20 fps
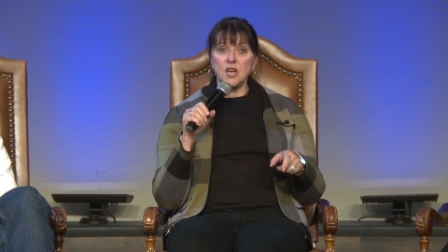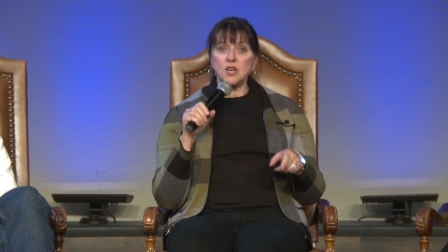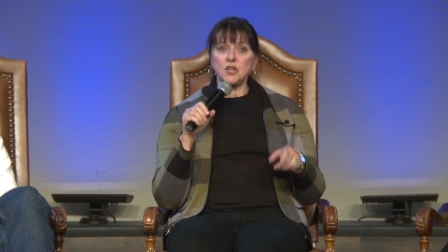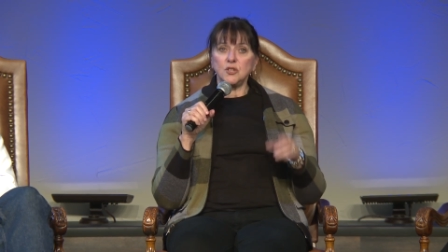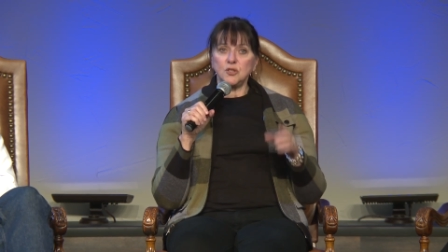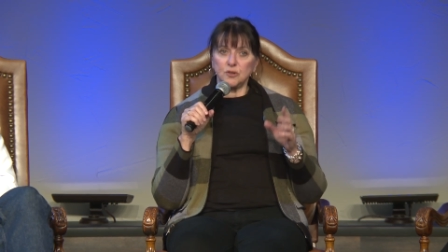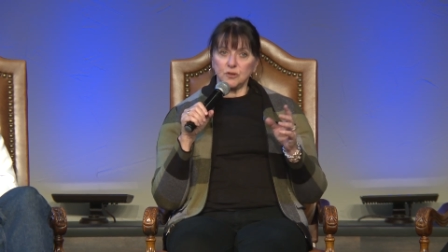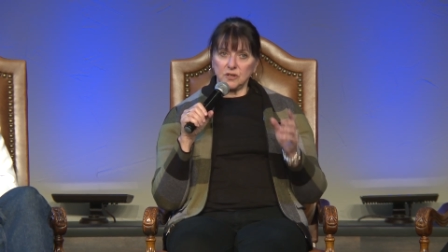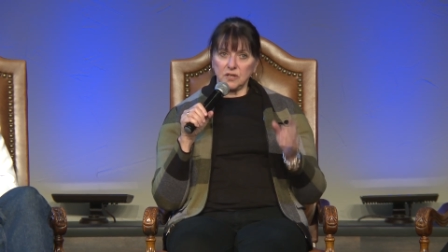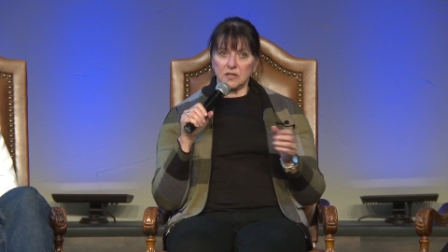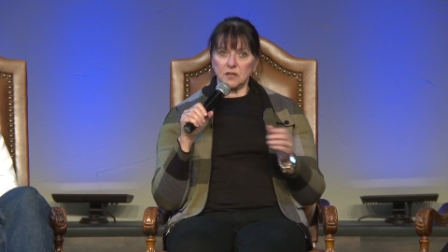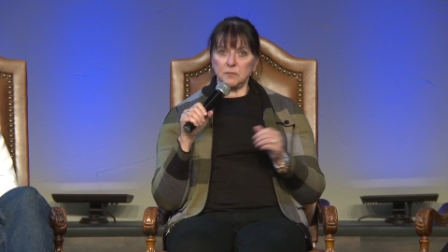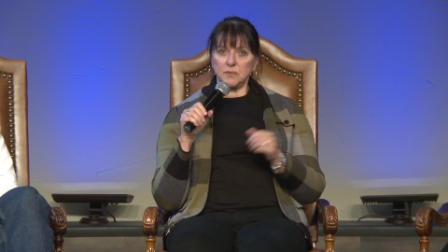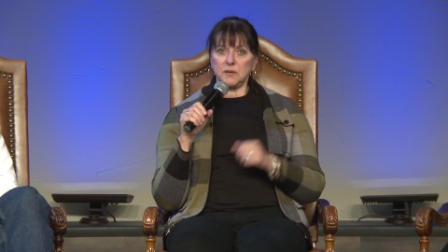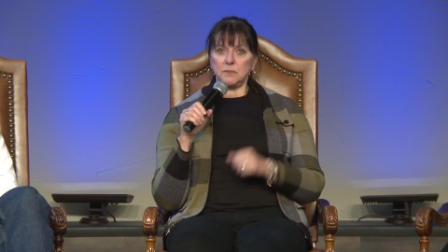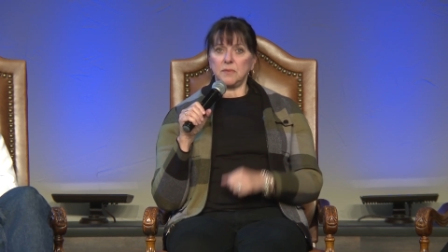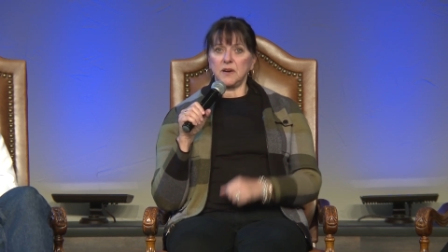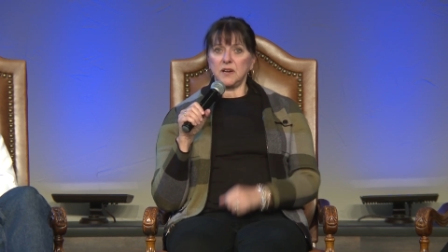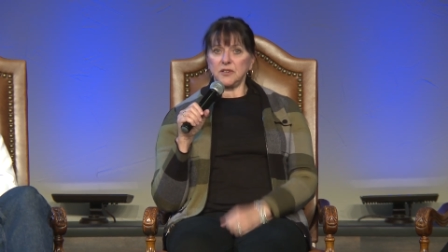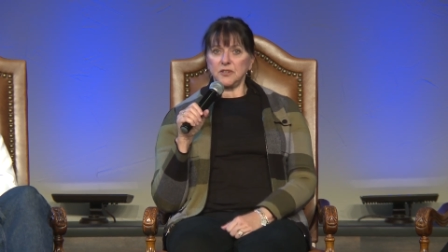you're going to be
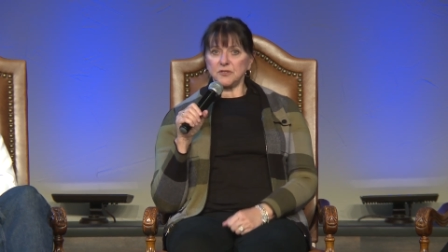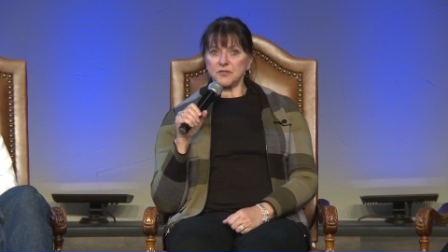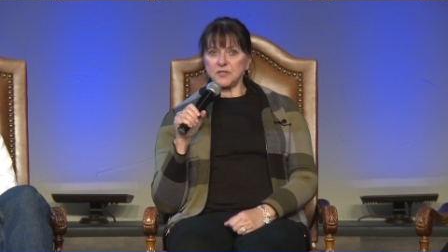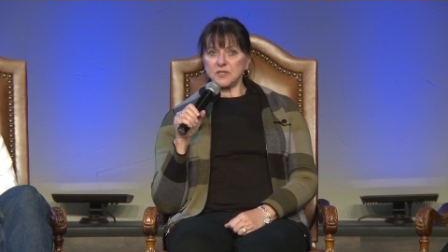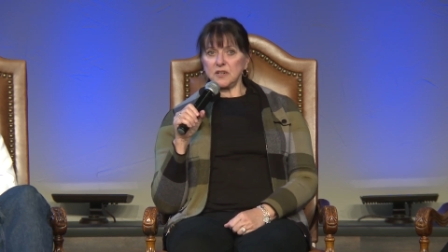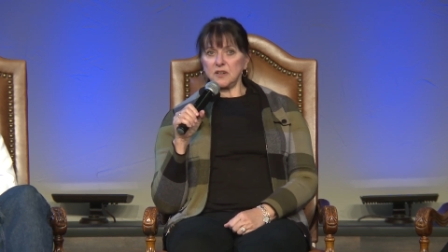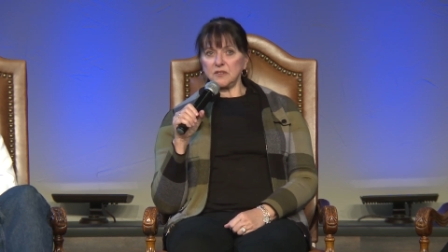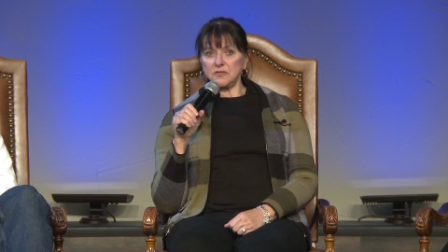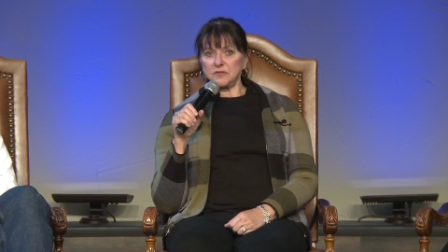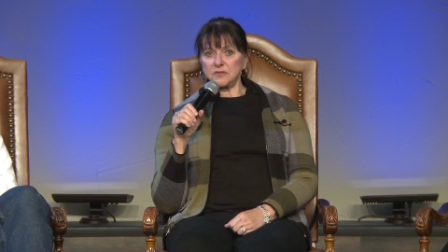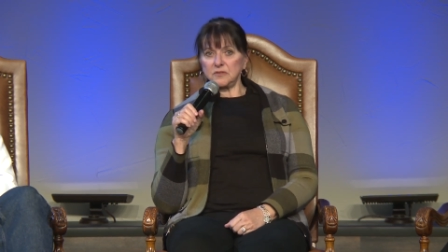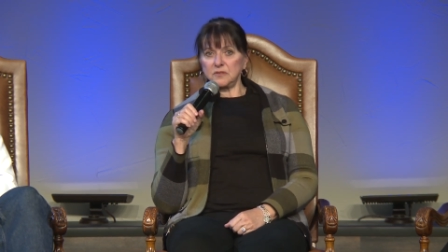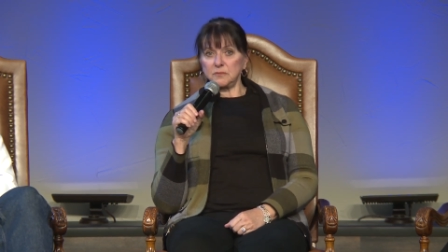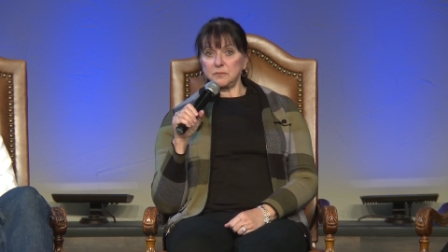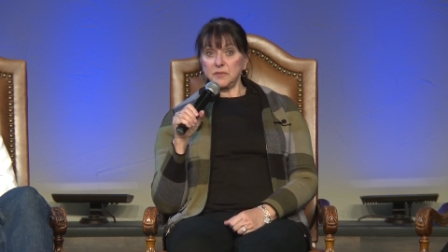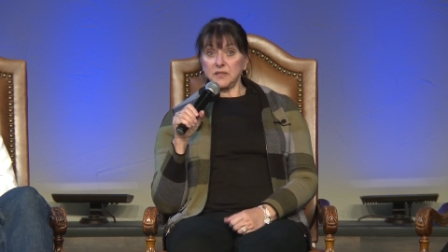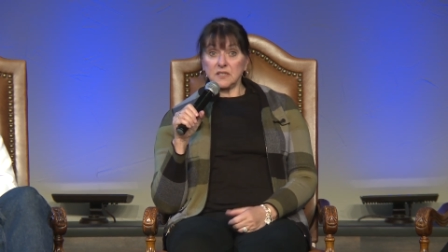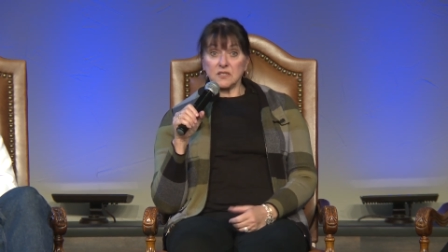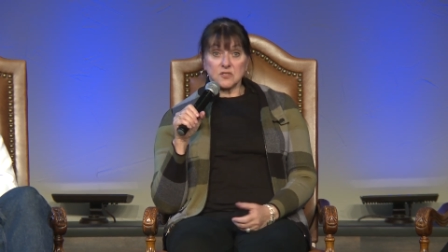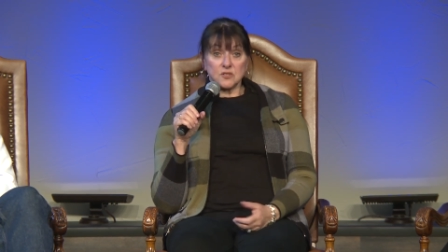by yourself
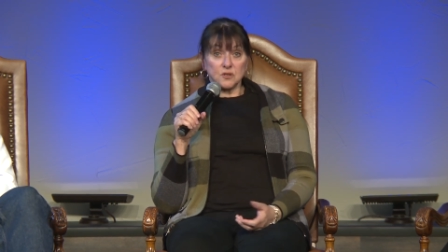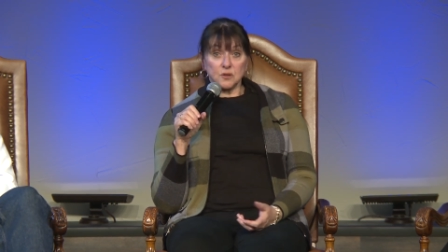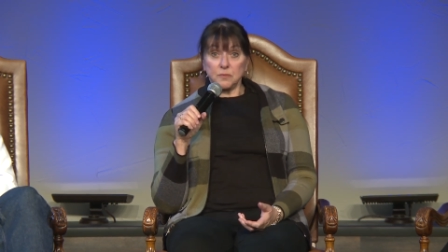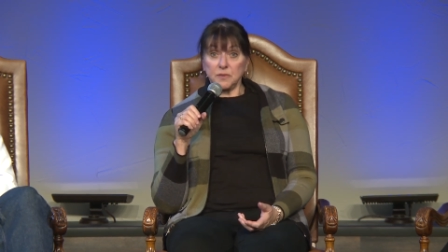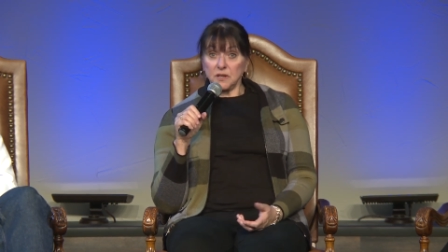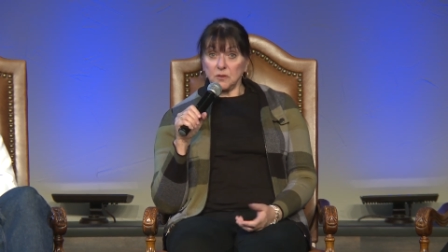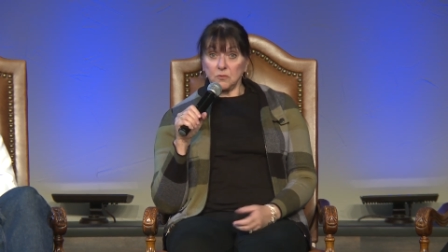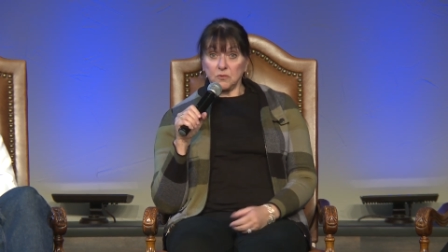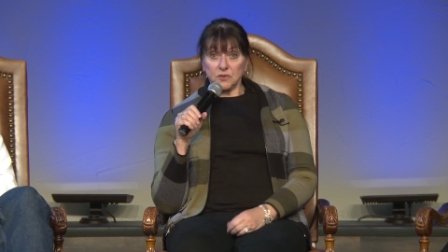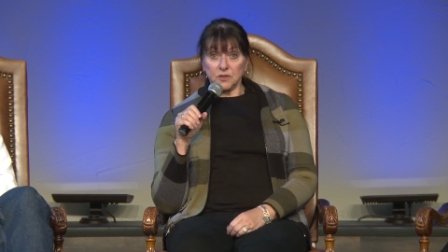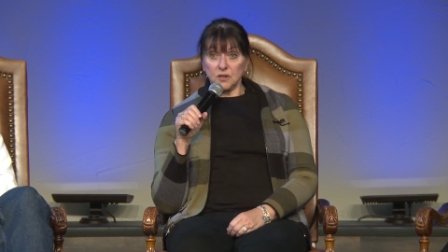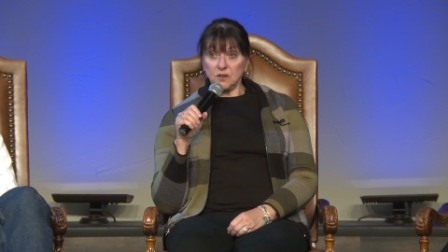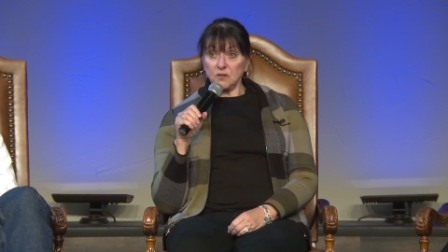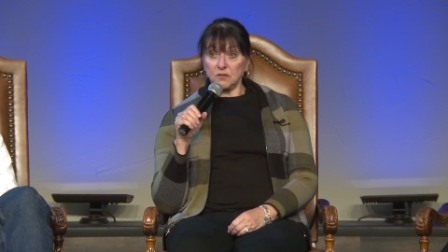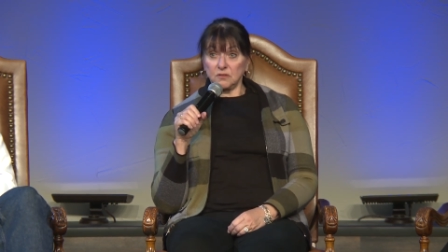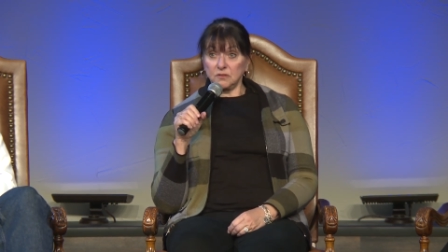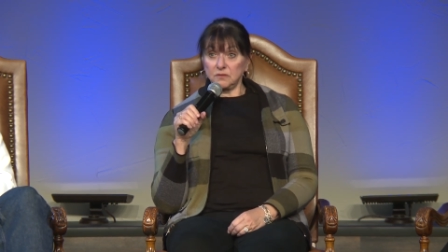because nobody will know.